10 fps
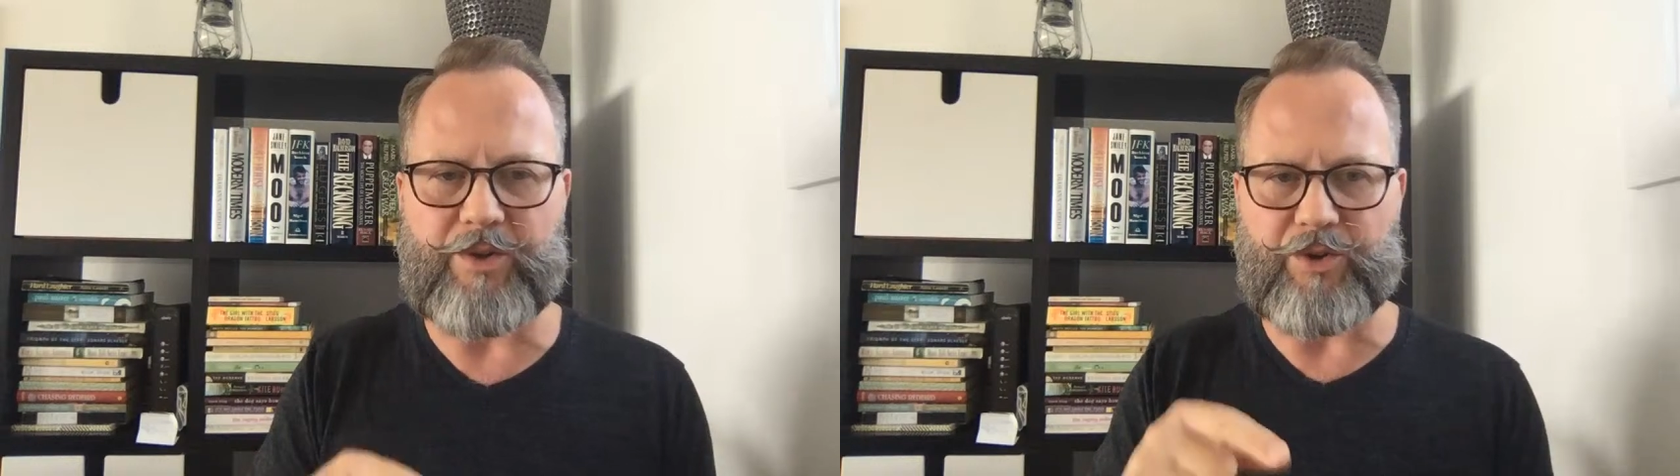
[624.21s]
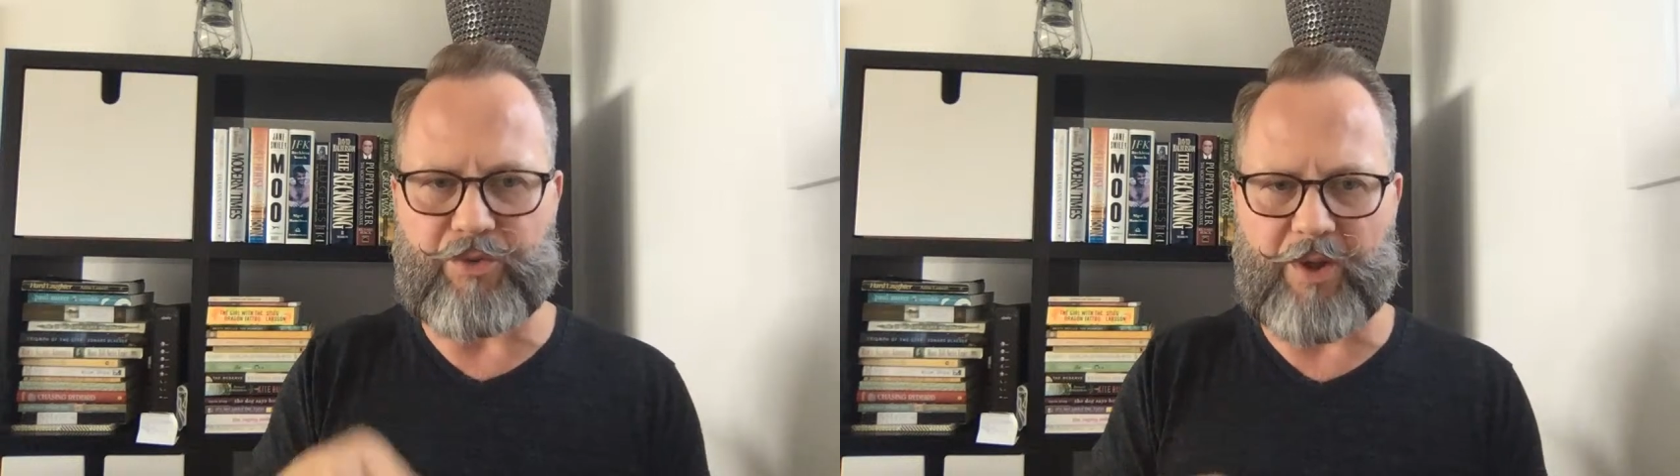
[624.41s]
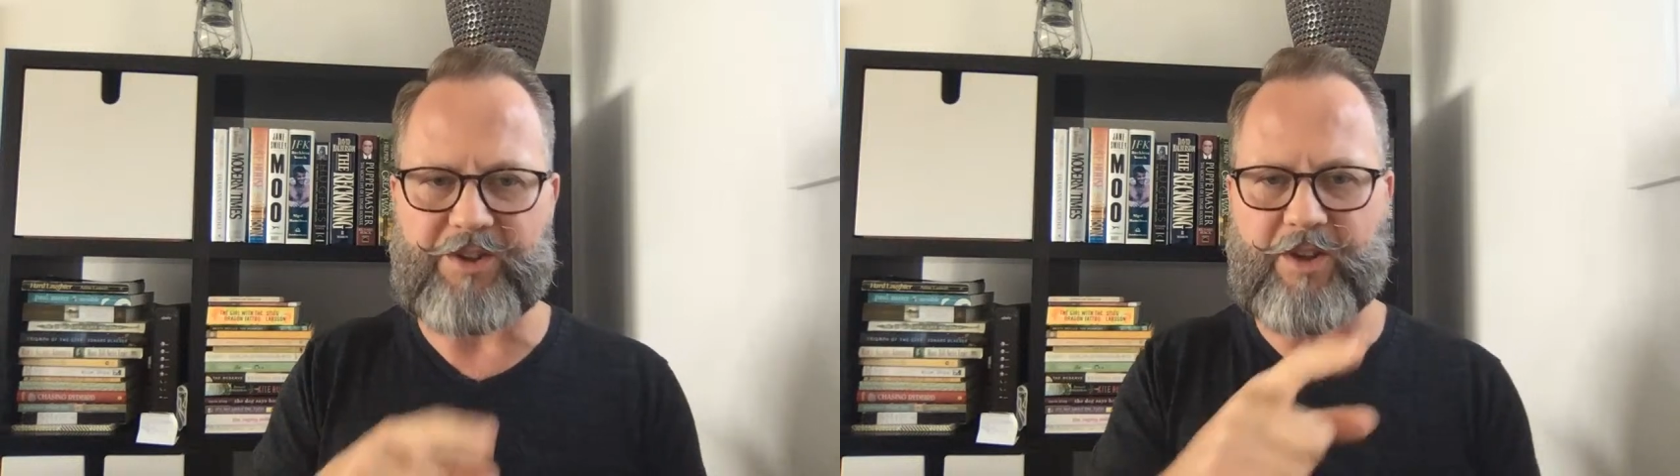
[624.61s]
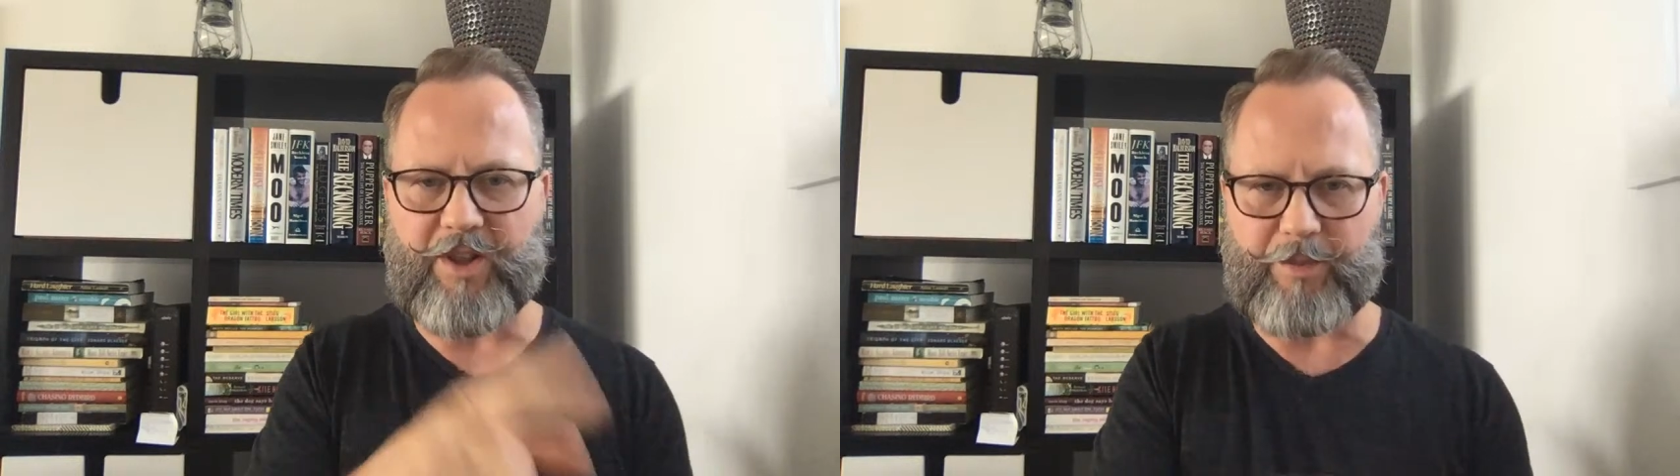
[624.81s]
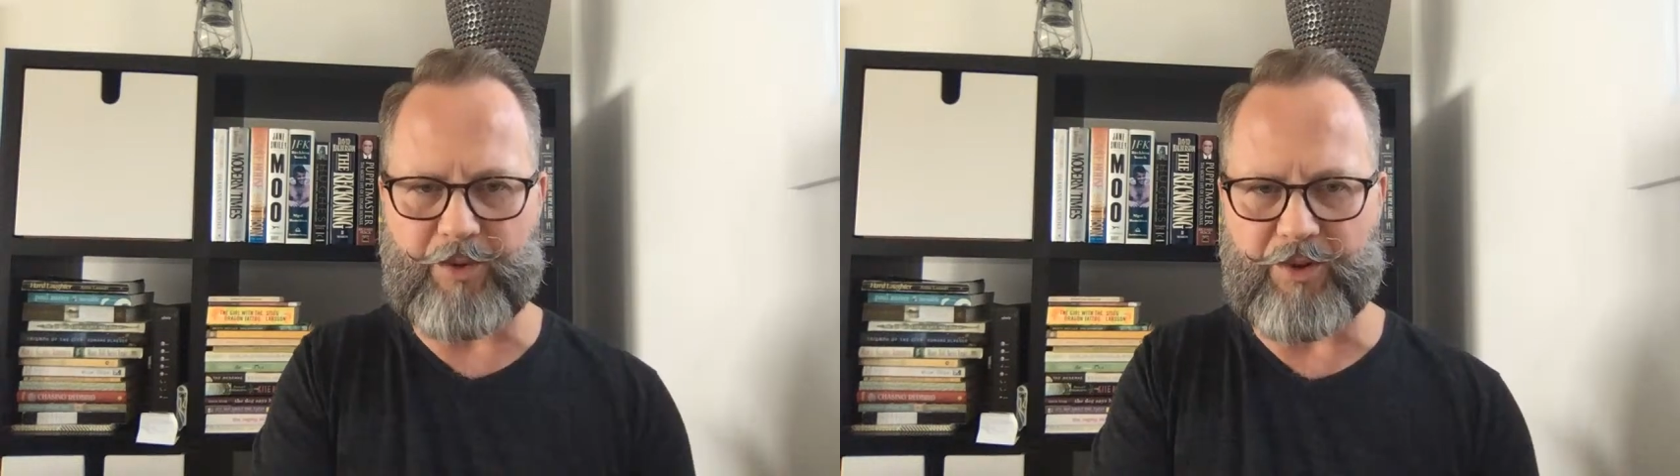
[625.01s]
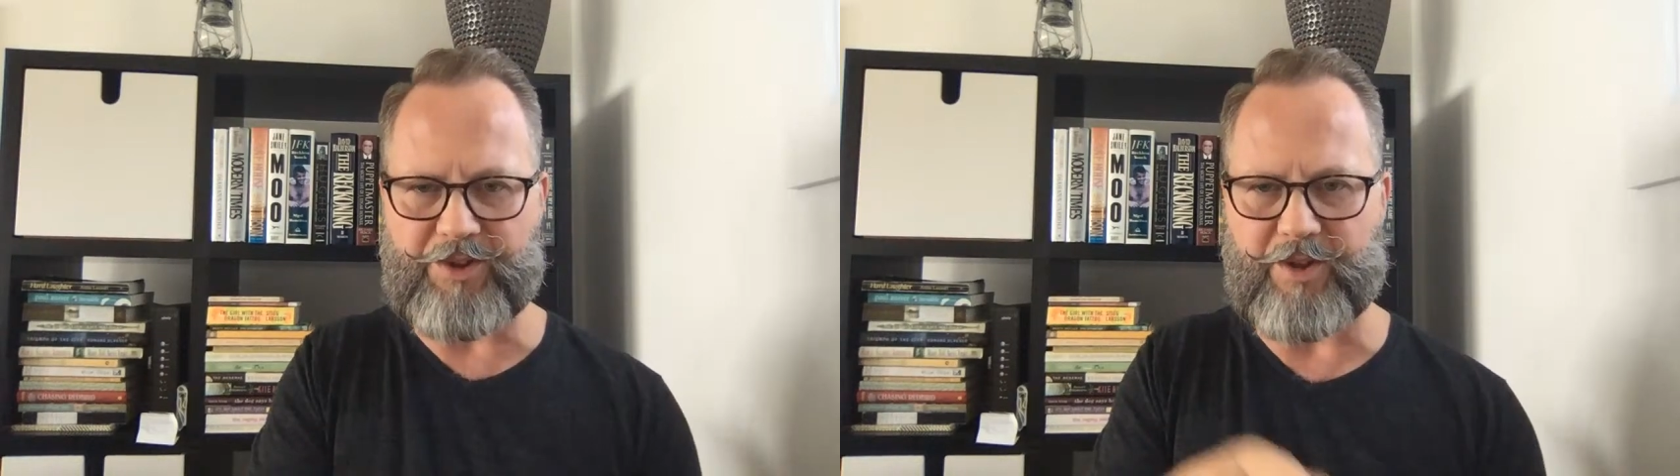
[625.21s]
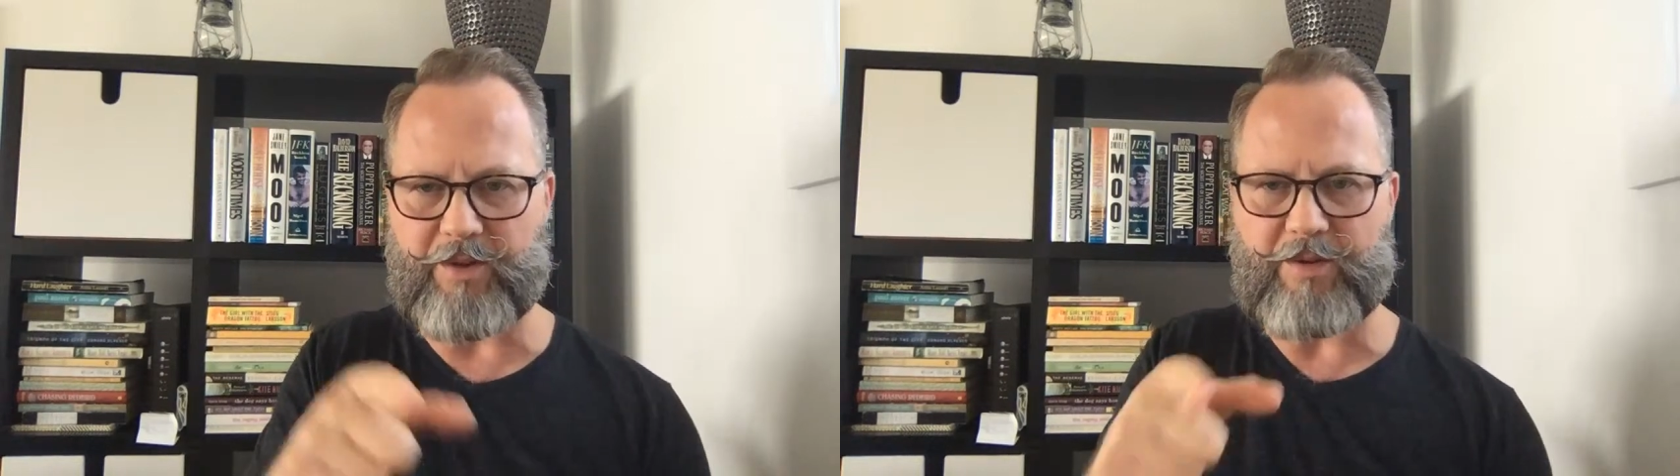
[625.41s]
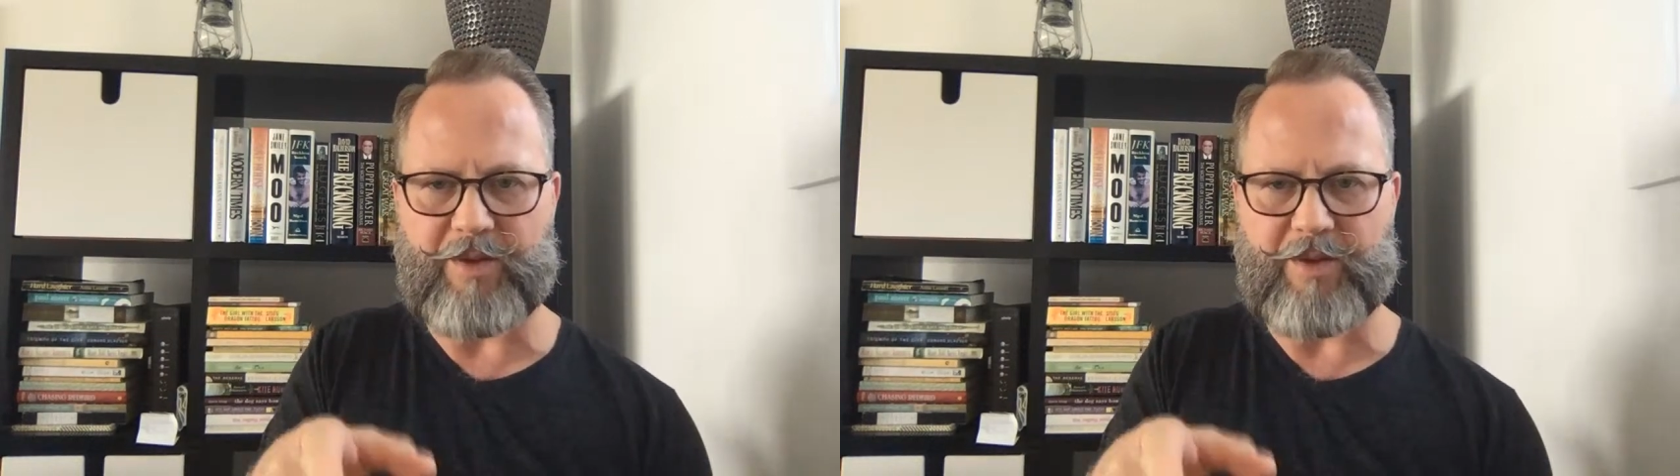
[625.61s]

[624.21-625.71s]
to trust the other person.